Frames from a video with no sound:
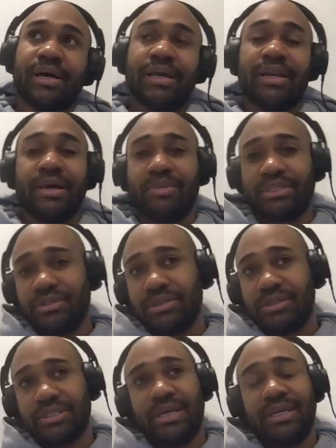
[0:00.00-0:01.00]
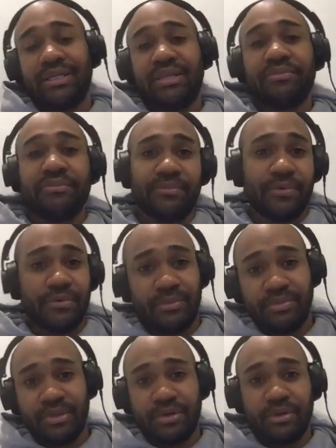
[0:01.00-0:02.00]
dynamics are slightly different for him.